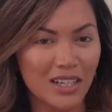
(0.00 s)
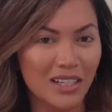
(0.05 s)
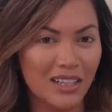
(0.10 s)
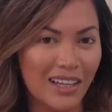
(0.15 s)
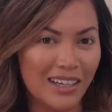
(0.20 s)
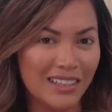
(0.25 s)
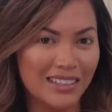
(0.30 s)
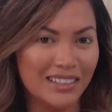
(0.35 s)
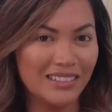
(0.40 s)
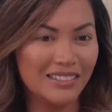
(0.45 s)

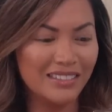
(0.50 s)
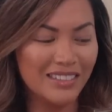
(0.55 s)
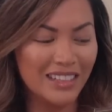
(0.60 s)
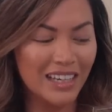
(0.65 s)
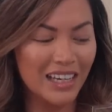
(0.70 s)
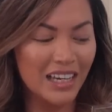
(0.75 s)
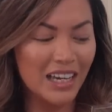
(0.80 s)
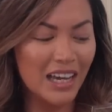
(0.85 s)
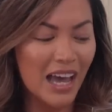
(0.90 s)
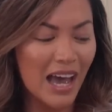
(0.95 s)

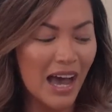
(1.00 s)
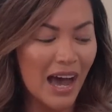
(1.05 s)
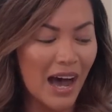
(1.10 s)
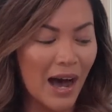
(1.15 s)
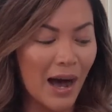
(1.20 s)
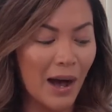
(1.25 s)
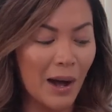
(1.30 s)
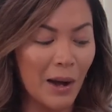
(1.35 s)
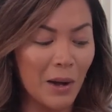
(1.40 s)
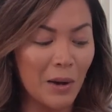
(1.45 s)
collectively,
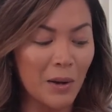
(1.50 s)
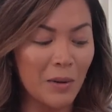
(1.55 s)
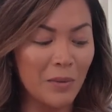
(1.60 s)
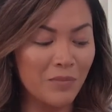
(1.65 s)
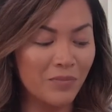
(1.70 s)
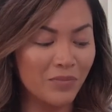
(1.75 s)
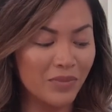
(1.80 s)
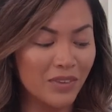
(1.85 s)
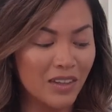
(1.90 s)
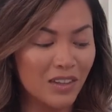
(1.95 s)

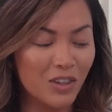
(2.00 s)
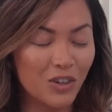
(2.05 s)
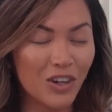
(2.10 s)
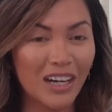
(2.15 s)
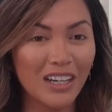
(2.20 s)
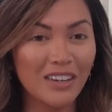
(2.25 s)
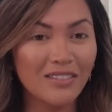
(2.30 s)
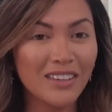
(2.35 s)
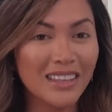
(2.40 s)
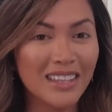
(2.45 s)
they're
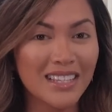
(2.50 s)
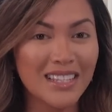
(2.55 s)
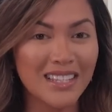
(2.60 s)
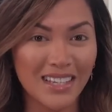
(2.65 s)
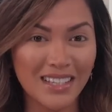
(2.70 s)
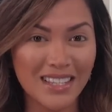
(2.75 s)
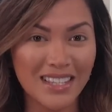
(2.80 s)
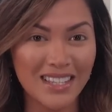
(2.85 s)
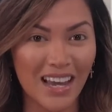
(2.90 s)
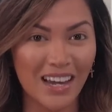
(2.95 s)
kind of like the
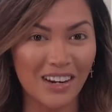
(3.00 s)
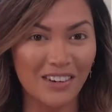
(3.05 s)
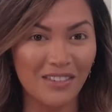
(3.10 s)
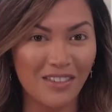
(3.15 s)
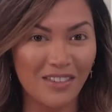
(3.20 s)
sunset,